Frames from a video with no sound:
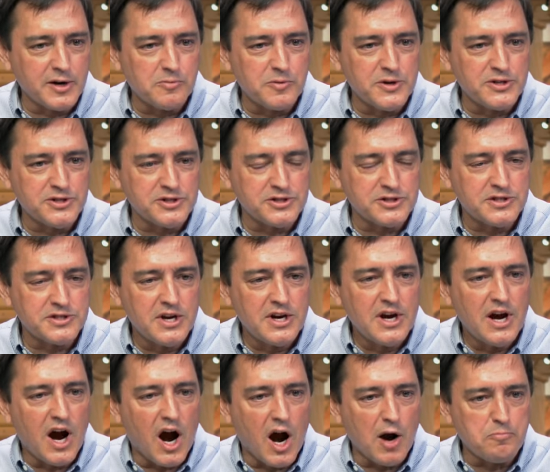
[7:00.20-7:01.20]
here, which is
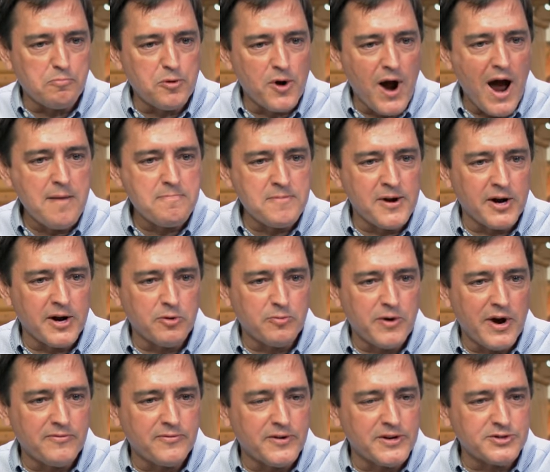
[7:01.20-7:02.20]
our primary
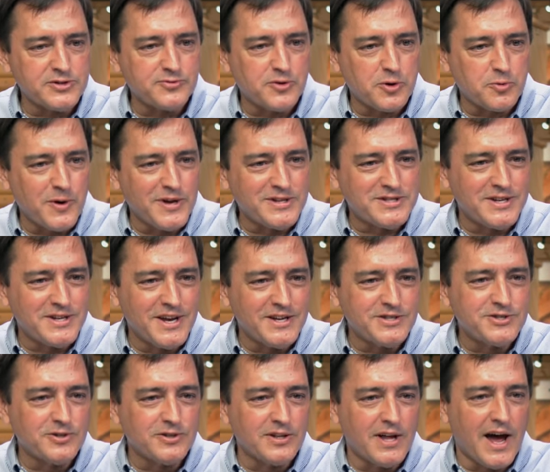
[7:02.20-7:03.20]
reference for
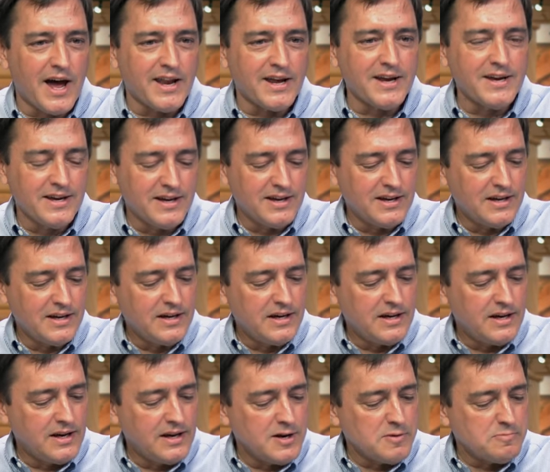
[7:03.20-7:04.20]
residential lighting,
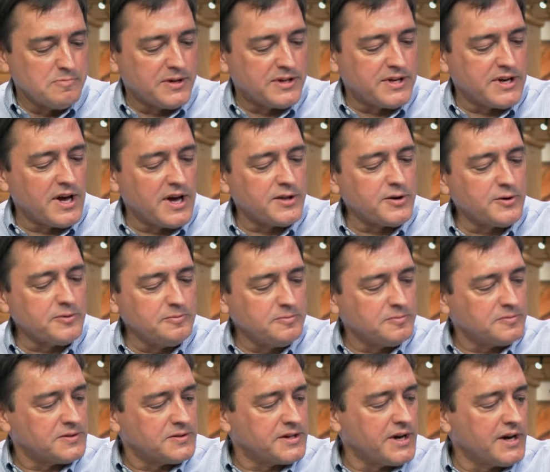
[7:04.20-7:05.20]
but the other,
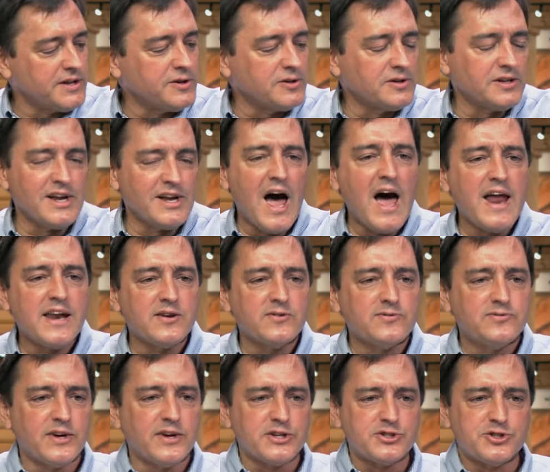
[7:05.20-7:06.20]
the other lighting
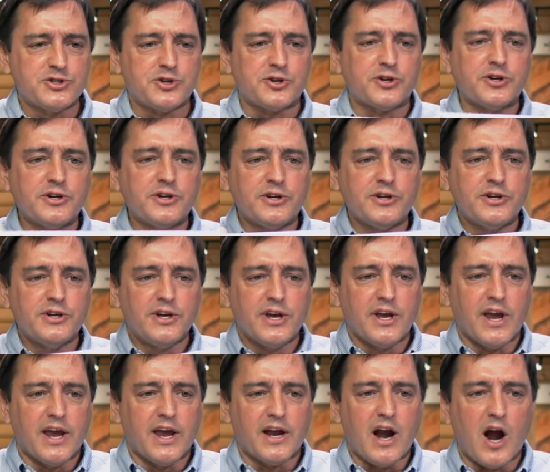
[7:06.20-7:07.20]
fixture
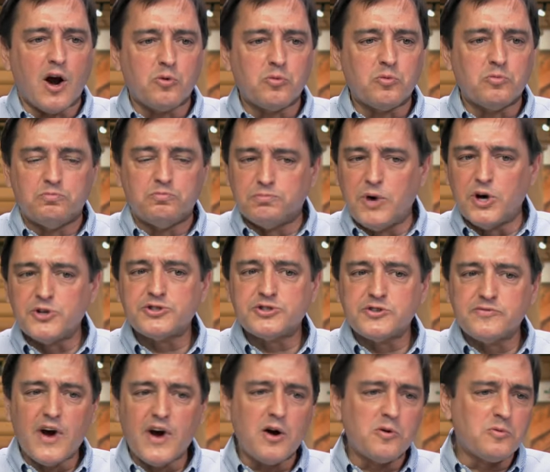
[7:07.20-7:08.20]
in our,
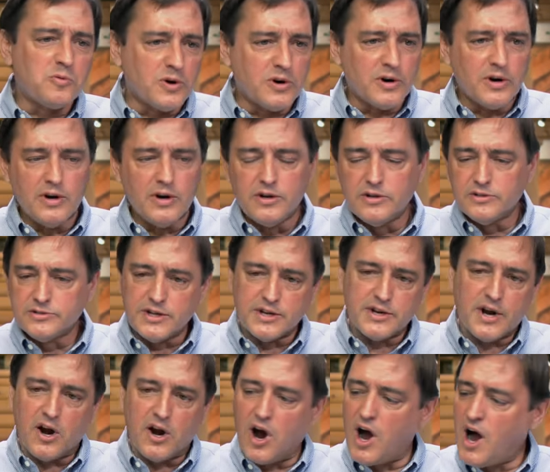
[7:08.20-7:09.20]
most of our world,
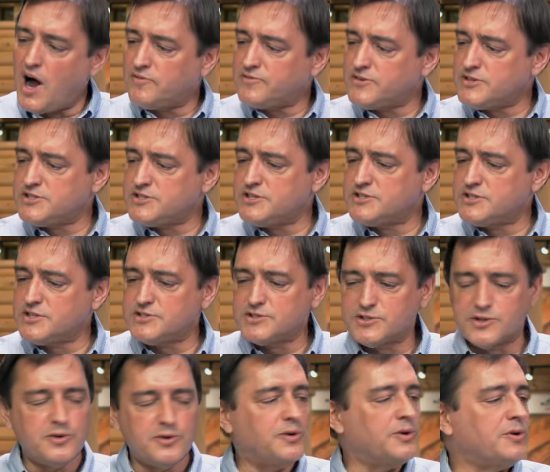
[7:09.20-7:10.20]
in our offices and
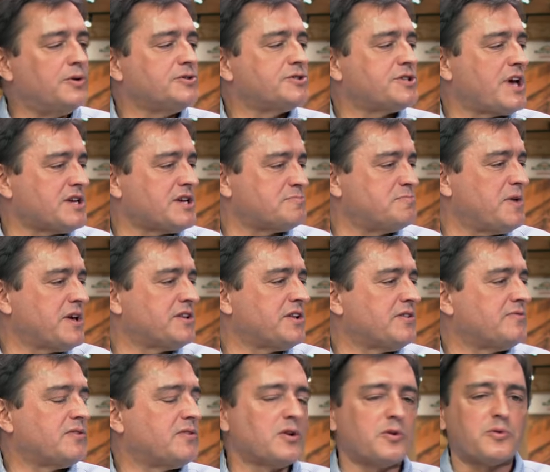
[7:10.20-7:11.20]
schools, has been
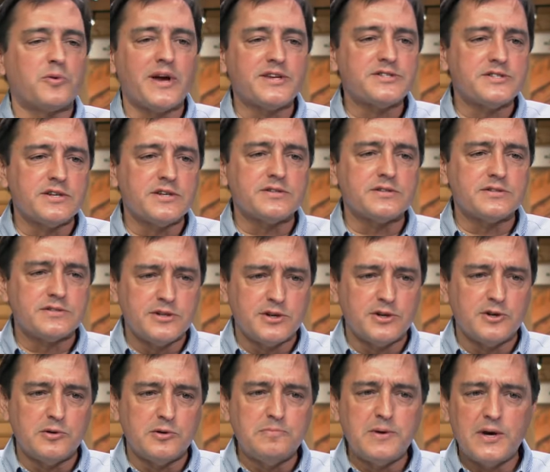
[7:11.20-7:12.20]
the fluorescent
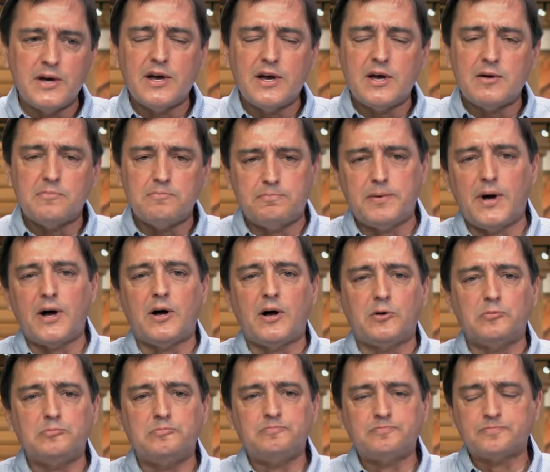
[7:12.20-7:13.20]
tube
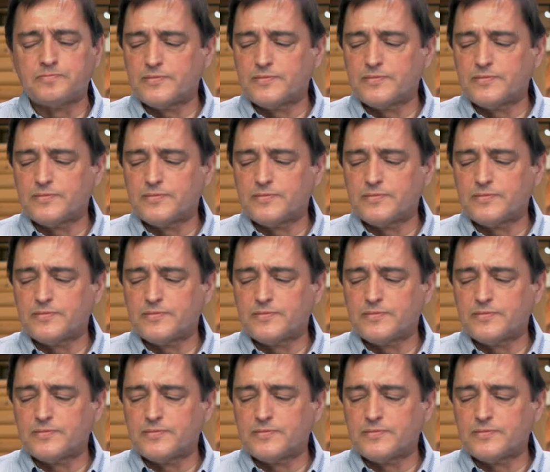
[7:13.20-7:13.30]
bulb.